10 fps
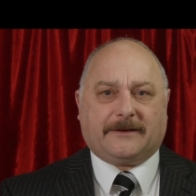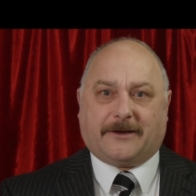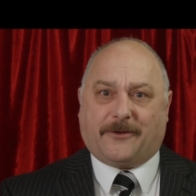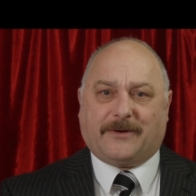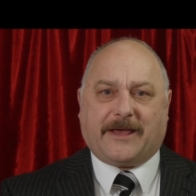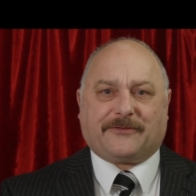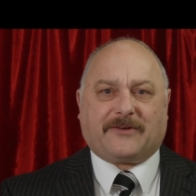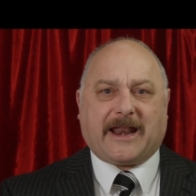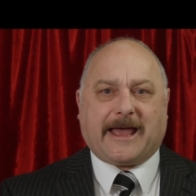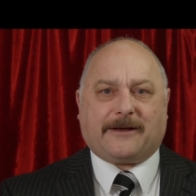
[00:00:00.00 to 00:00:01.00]
No leather
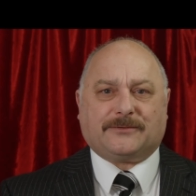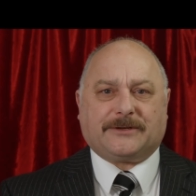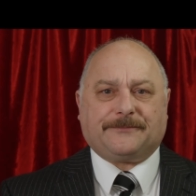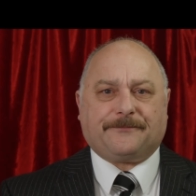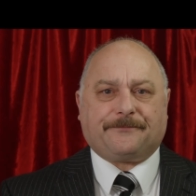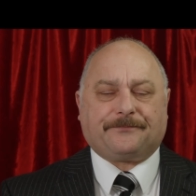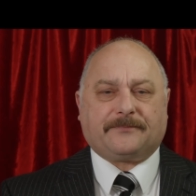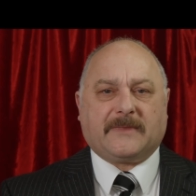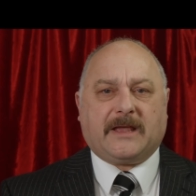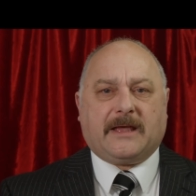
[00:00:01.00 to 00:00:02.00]
allowed.
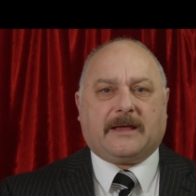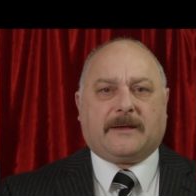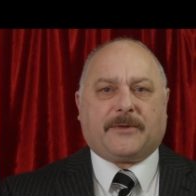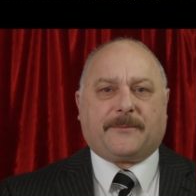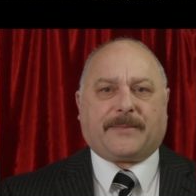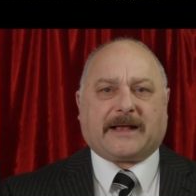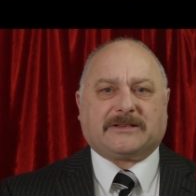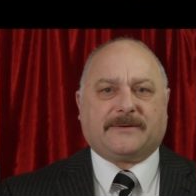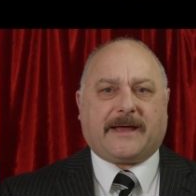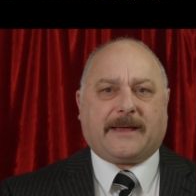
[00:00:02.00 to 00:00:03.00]
But back
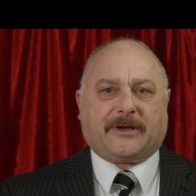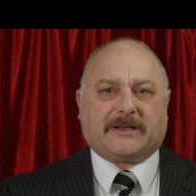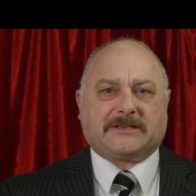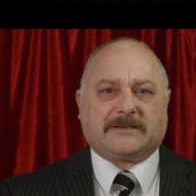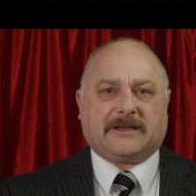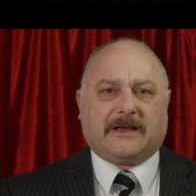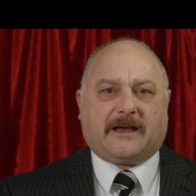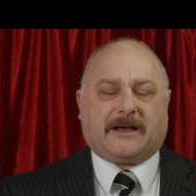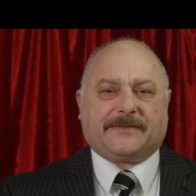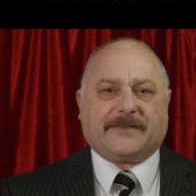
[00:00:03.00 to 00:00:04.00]
to Airbus.
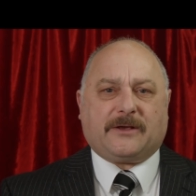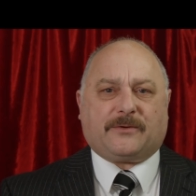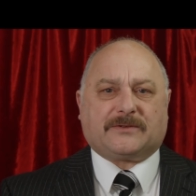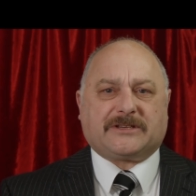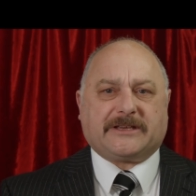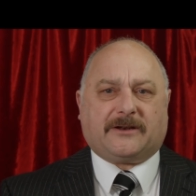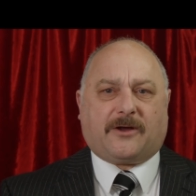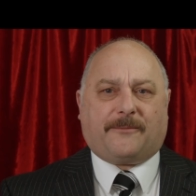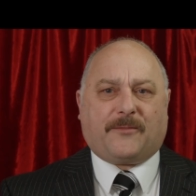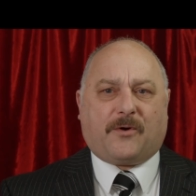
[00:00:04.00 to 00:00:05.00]
I think we'll see a
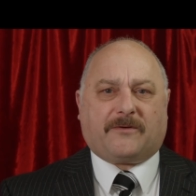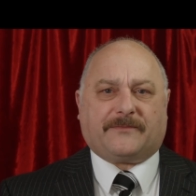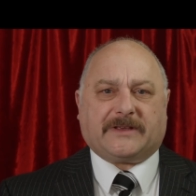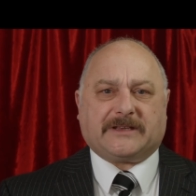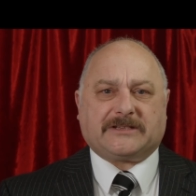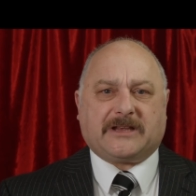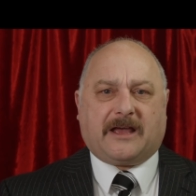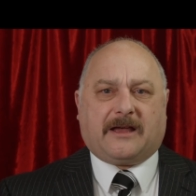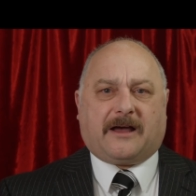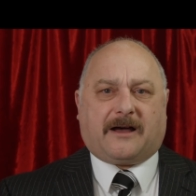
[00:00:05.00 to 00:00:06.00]
lot more of this.
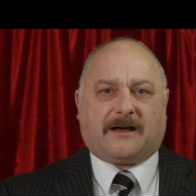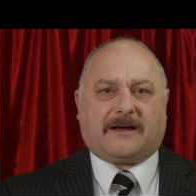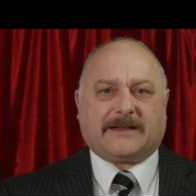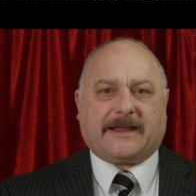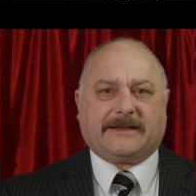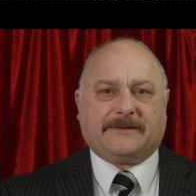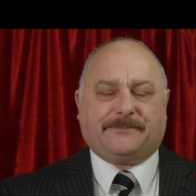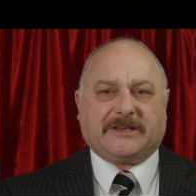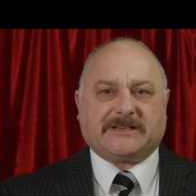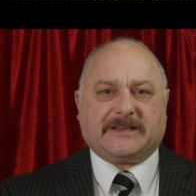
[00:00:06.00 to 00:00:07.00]
Hard
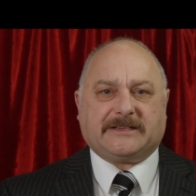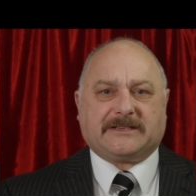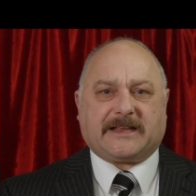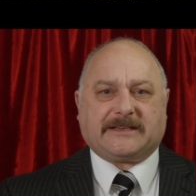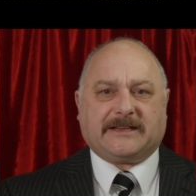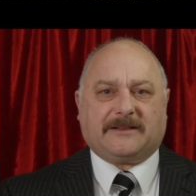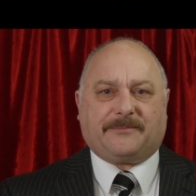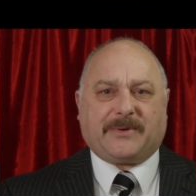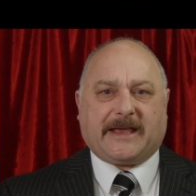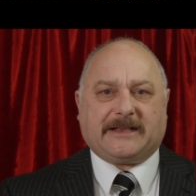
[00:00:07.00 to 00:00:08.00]
headed business setting the
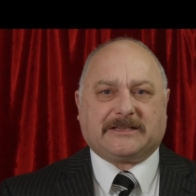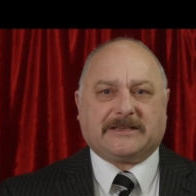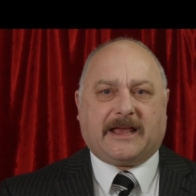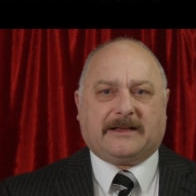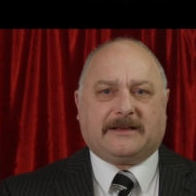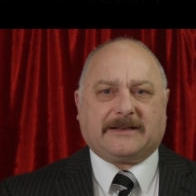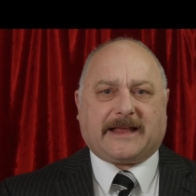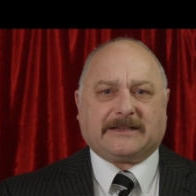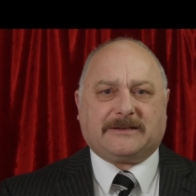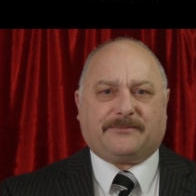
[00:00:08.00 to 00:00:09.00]
pace, and
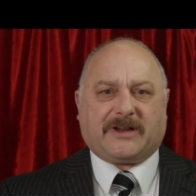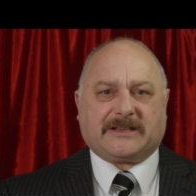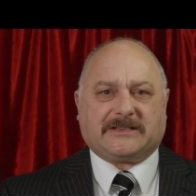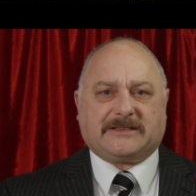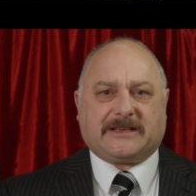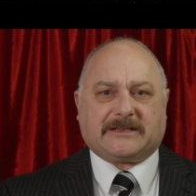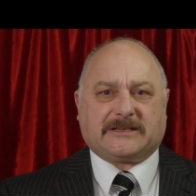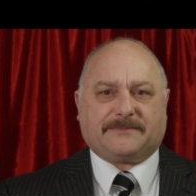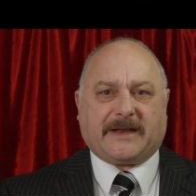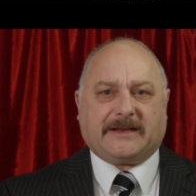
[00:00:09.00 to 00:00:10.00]
anti Brexiteers
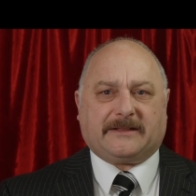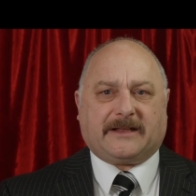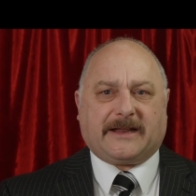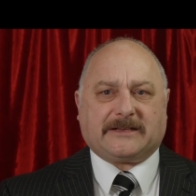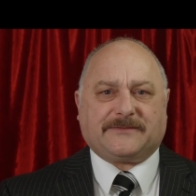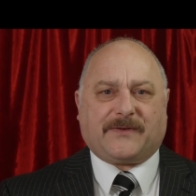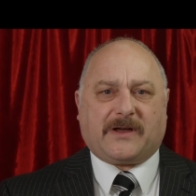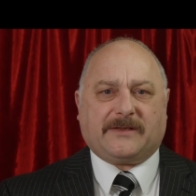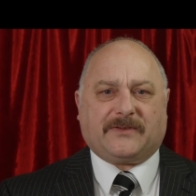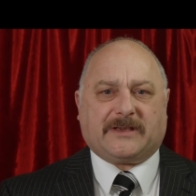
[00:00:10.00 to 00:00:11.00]
spending the next
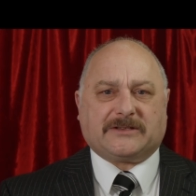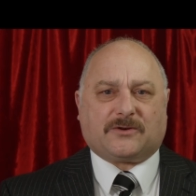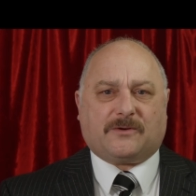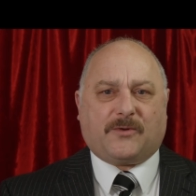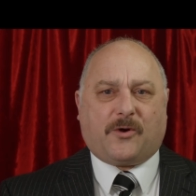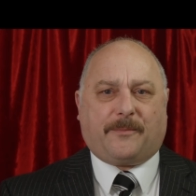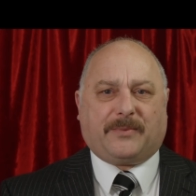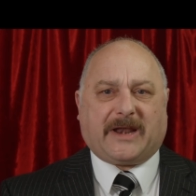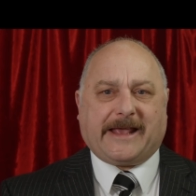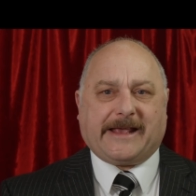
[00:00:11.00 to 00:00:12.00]
five years or more
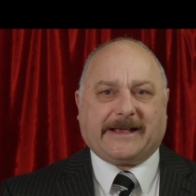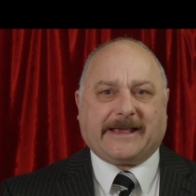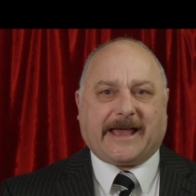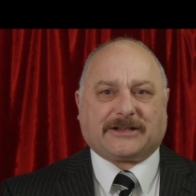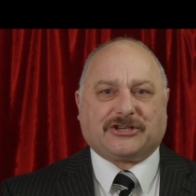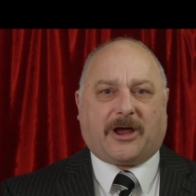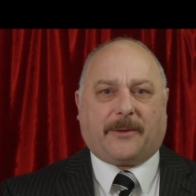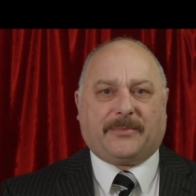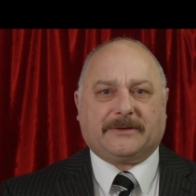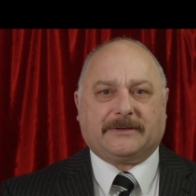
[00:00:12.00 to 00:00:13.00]
playing catch
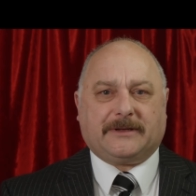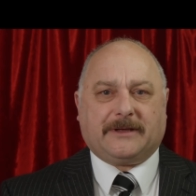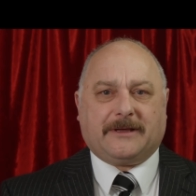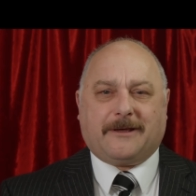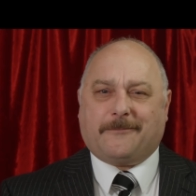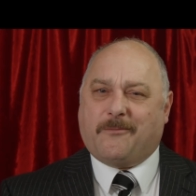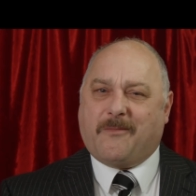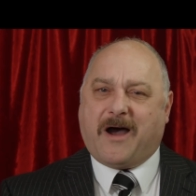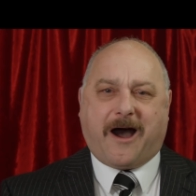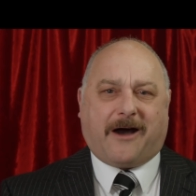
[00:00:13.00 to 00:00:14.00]
up.
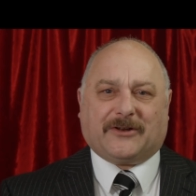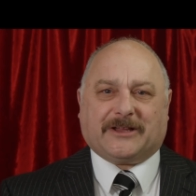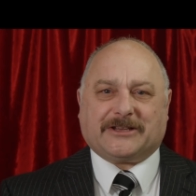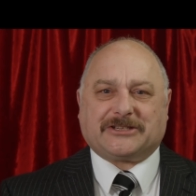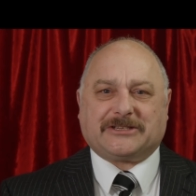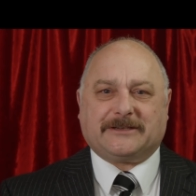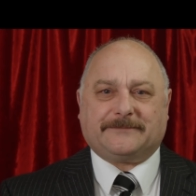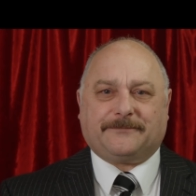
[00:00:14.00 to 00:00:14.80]
Marvellous!